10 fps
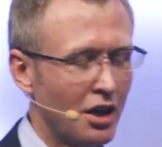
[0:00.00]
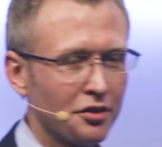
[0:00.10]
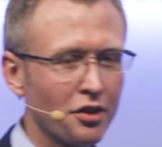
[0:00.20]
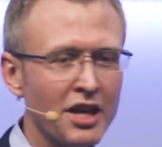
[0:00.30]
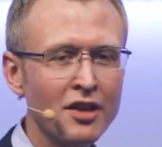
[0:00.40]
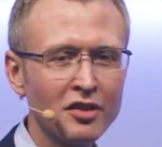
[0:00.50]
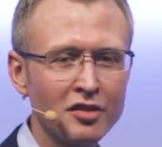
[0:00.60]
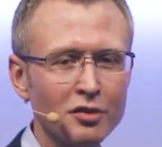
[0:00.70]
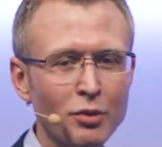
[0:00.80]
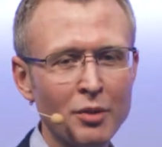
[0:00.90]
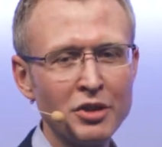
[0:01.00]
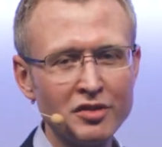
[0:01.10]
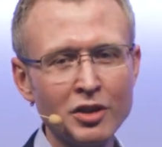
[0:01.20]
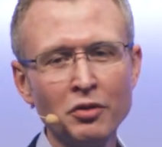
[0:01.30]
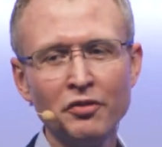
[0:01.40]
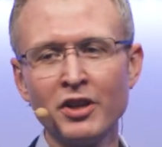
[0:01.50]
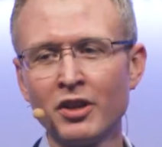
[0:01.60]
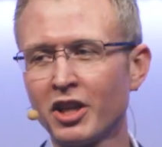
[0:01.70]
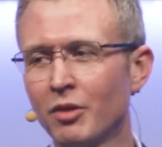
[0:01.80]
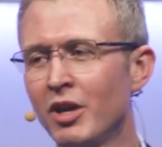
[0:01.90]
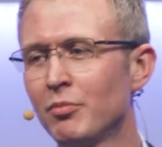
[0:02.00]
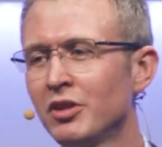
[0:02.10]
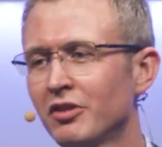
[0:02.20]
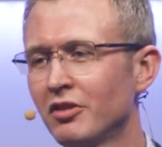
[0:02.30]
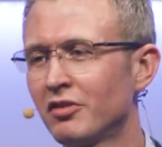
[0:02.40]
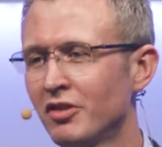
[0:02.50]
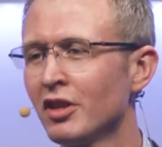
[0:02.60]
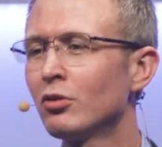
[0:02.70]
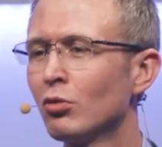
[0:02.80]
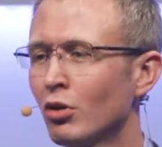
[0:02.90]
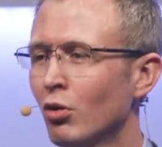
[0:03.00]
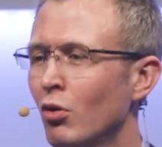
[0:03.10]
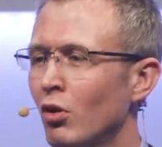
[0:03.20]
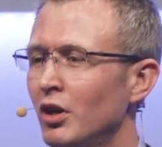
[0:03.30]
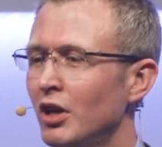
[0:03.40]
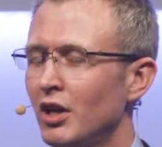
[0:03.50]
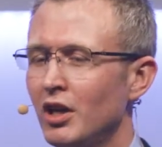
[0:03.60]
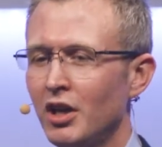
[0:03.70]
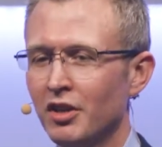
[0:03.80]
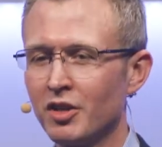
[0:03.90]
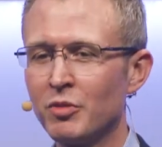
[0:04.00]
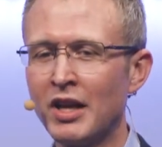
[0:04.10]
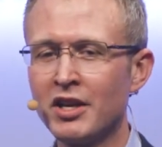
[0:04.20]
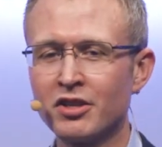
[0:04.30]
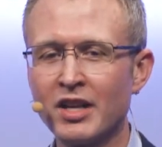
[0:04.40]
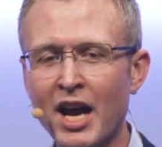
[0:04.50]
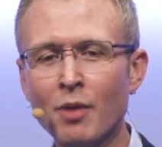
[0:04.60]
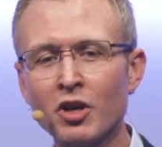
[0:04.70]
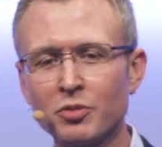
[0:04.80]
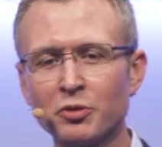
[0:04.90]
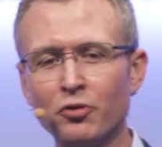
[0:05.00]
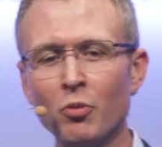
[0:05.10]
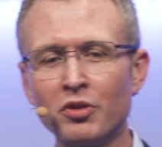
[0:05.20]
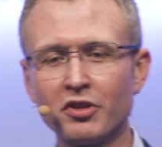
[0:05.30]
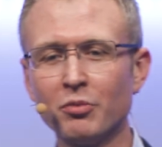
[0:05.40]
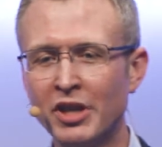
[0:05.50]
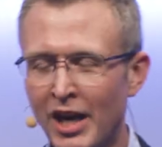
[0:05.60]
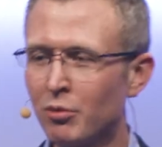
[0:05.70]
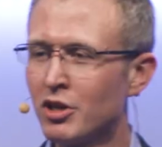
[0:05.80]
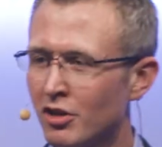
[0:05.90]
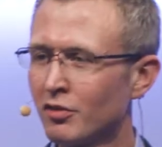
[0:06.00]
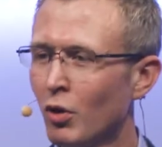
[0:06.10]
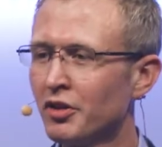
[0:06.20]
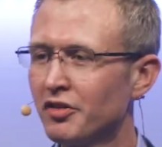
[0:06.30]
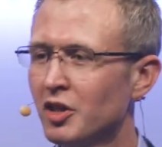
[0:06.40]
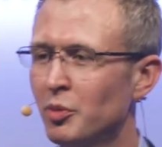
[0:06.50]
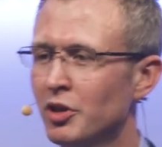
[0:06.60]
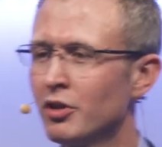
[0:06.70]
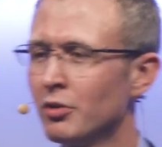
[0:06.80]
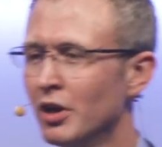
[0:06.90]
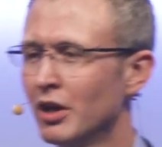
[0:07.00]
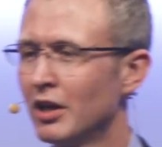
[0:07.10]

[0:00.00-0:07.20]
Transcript: So here, this is where we still feel a commitment to single core simulation. How much performance can we get with just one C P U?